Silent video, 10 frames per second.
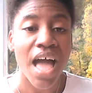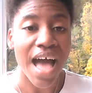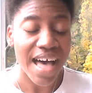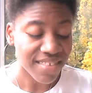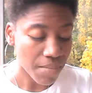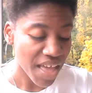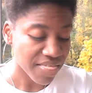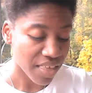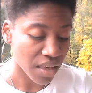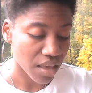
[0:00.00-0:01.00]
As a Man
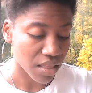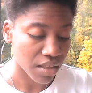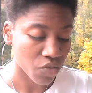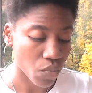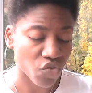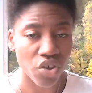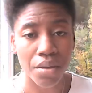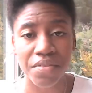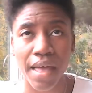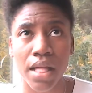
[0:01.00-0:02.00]
Thinketh is from
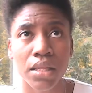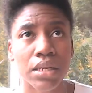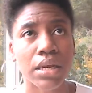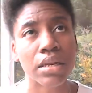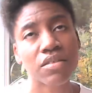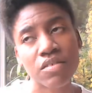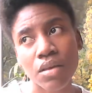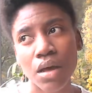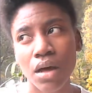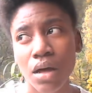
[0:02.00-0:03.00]
James Allen, and it's
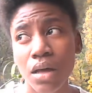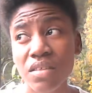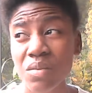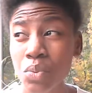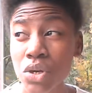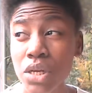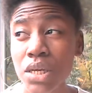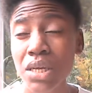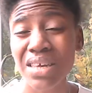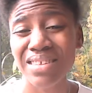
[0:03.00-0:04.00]
a
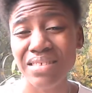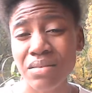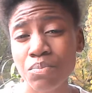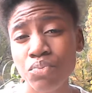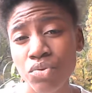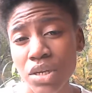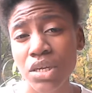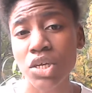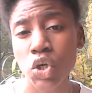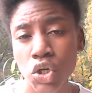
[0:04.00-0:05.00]

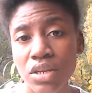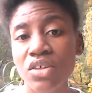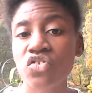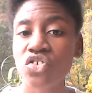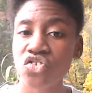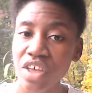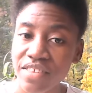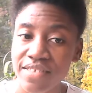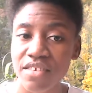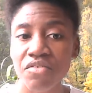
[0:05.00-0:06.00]
pretty good
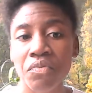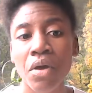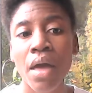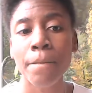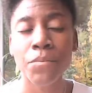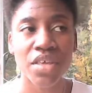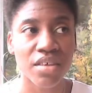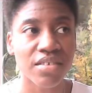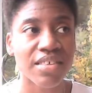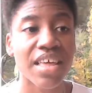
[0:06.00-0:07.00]
suggestive
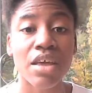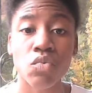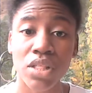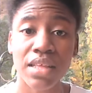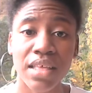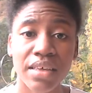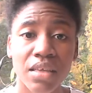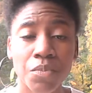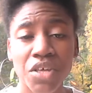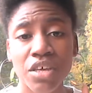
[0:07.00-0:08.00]
piece, and I really like
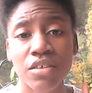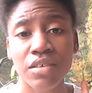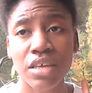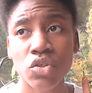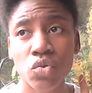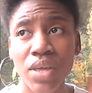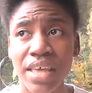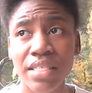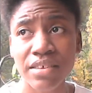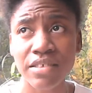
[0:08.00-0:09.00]
it because you
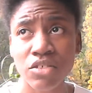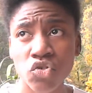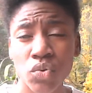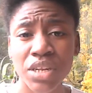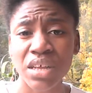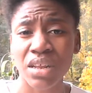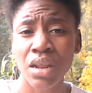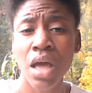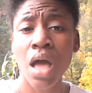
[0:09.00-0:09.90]
can listen to it in